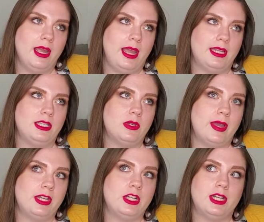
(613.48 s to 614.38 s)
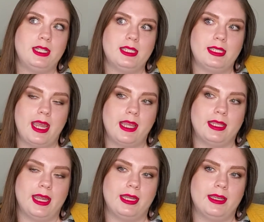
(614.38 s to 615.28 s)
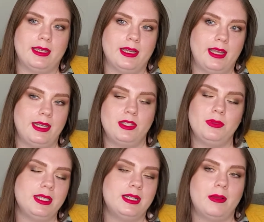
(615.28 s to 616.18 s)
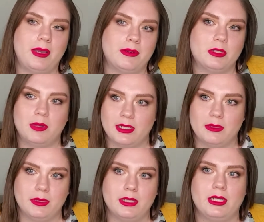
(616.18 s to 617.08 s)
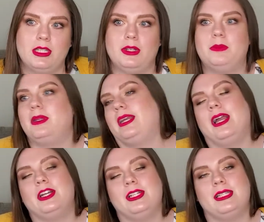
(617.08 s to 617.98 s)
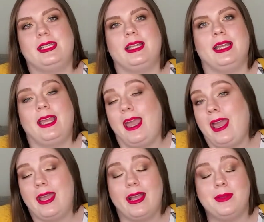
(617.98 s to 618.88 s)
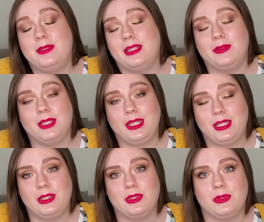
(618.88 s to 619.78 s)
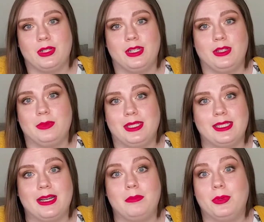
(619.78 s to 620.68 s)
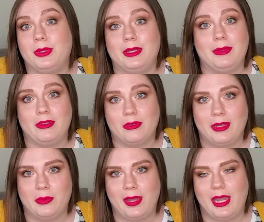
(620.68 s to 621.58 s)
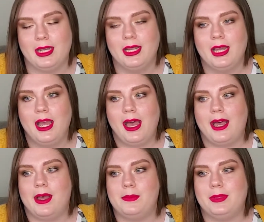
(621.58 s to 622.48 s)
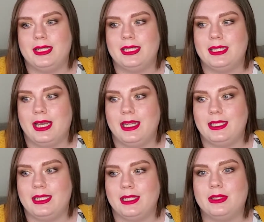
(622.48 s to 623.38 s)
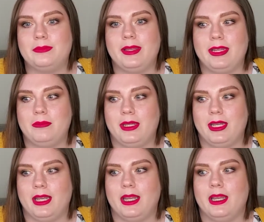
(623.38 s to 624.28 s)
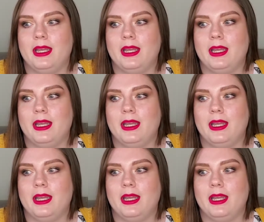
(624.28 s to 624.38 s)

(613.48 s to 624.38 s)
And so I couldn't say like, and it's really not my responsibility to, but like I couldn't say like, hey, I'm dealing with an eating disorder, can you please stop bullying me for my weight? But instead it still made me